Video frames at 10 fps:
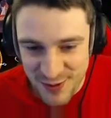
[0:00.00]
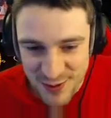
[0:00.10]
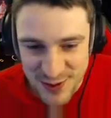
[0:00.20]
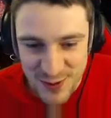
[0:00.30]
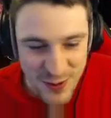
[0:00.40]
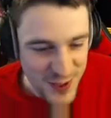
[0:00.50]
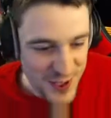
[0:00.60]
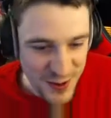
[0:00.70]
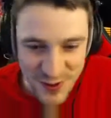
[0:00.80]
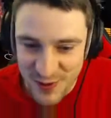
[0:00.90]
super
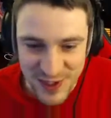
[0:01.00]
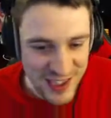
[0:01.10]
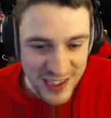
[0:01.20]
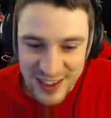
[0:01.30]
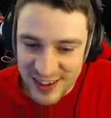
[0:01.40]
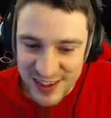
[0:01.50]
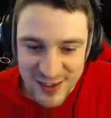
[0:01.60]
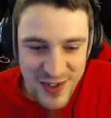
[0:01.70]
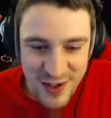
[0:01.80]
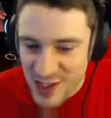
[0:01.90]
stoked for the
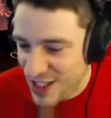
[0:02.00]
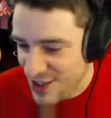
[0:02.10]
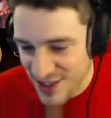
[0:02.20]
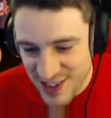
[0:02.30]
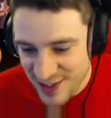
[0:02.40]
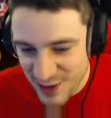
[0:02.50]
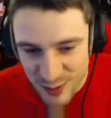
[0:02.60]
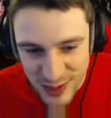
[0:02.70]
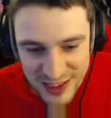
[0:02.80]
variations that's going to bring.